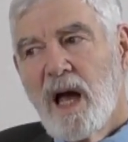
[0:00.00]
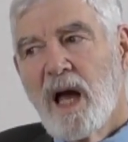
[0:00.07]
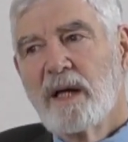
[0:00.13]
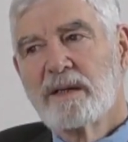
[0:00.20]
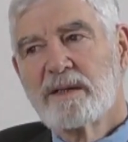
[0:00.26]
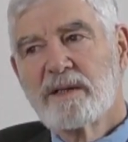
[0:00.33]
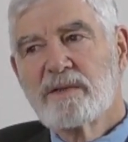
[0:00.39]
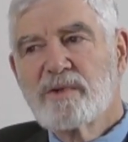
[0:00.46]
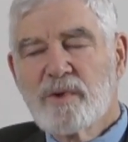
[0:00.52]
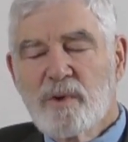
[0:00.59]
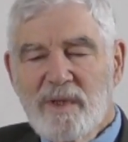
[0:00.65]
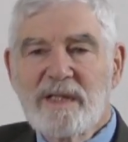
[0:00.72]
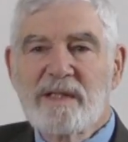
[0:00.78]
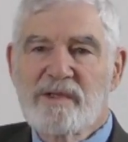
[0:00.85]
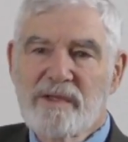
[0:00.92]
It is
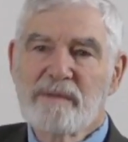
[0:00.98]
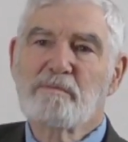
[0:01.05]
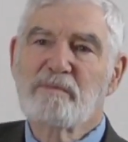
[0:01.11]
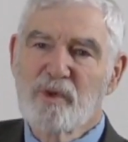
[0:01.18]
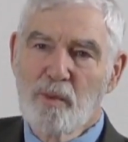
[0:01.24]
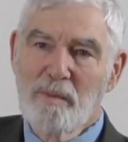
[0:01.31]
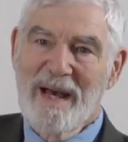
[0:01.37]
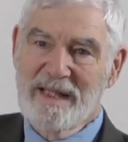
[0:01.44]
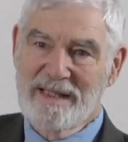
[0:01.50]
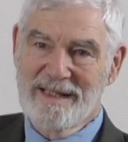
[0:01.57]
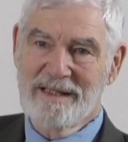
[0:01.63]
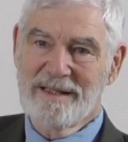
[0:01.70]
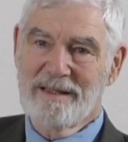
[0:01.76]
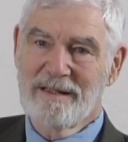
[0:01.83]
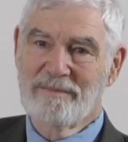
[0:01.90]
certainly
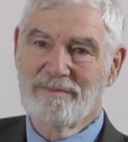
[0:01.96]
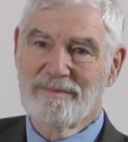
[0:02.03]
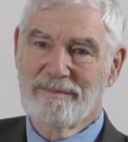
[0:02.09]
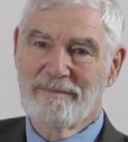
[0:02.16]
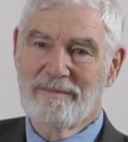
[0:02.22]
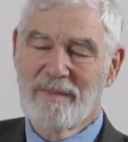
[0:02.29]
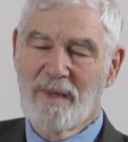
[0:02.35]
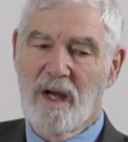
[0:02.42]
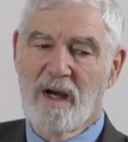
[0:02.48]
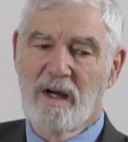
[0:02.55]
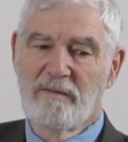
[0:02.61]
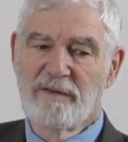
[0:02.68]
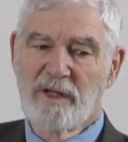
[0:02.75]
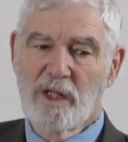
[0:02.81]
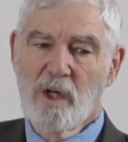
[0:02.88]
symptomatic
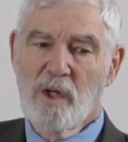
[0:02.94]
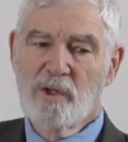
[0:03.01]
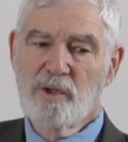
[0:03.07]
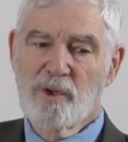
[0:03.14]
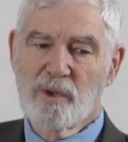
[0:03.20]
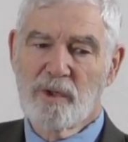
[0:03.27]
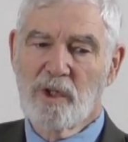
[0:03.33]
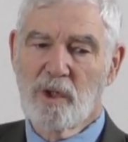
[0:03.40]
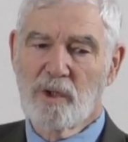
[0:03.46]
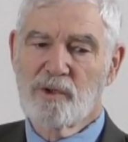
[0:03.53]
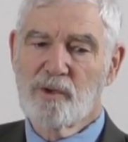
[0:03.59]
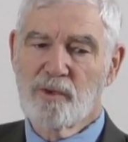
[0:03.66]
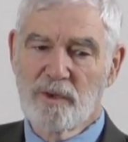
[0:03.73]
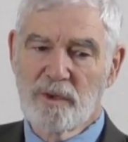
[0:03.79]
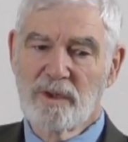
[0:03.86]
of a larger
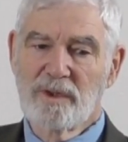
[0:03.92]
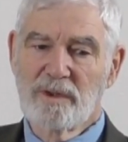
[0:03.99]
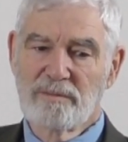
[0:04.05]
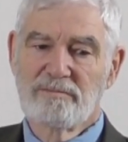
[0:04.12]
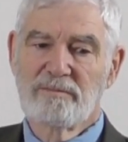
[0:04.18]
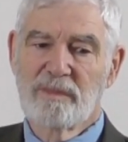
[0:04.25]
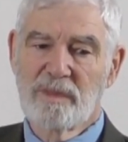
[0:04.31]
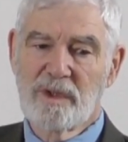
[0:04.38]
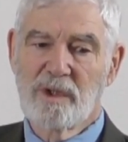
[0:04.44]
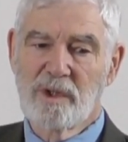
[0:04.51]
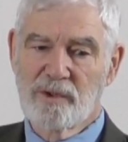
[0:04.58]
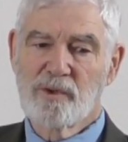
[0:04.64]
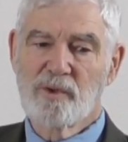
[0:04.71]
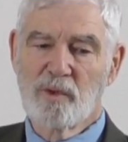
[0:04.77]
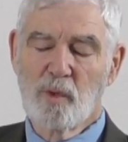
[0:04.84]
cultural
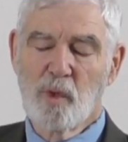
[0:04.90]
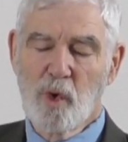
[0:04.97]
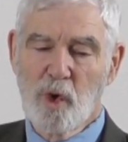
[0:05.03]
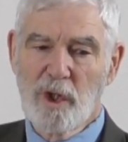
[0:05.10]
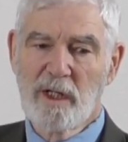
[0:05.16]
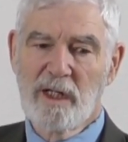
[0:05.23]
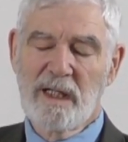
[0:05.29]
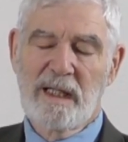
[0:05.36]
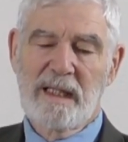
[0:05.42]
war.